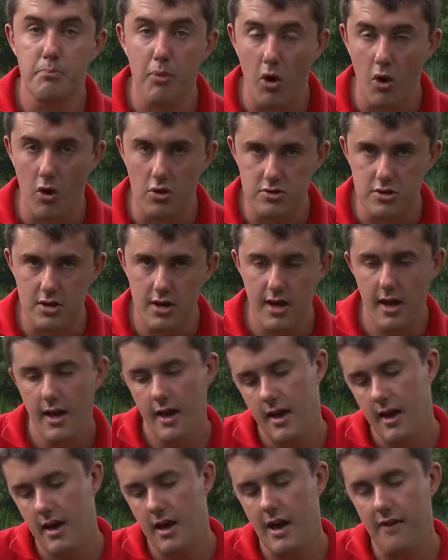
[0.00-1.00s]
but
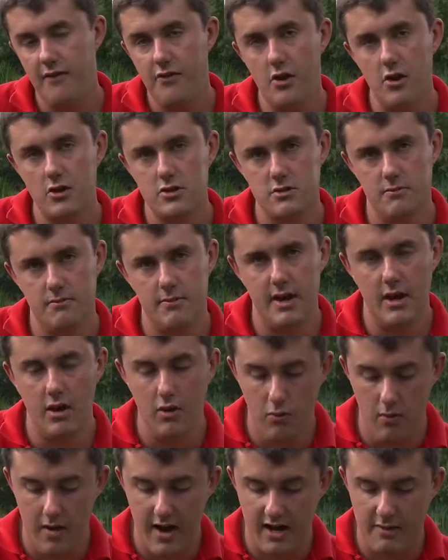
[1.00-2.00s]
if you're somebody who
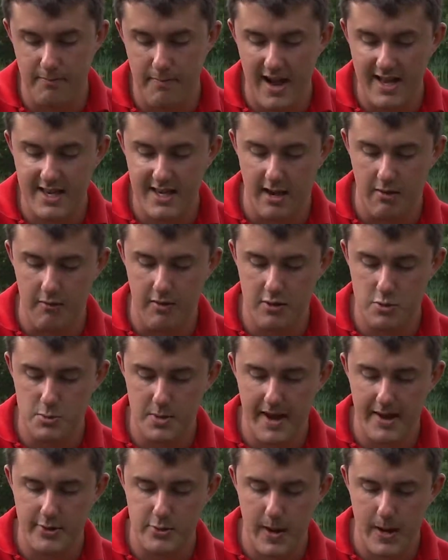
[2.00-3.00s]
works better with a
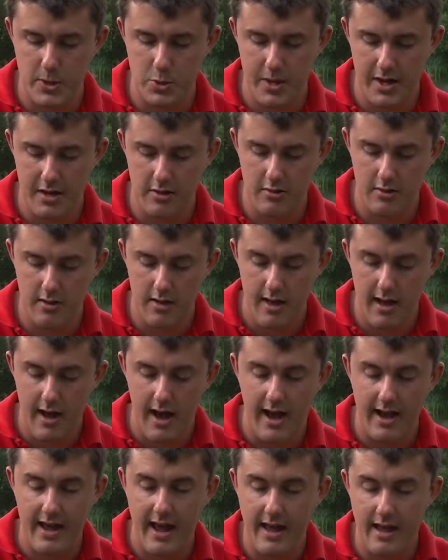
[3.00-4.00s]
rear drag reel,
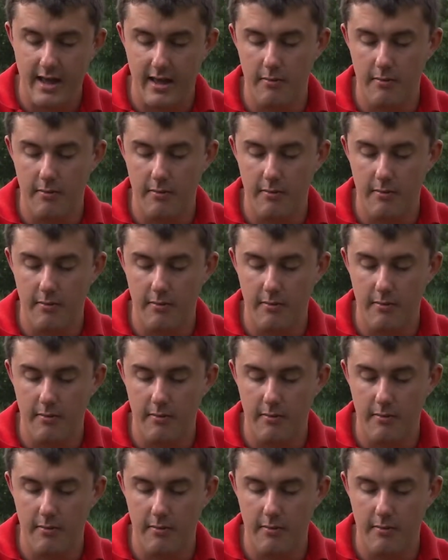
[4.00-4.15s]
i.e.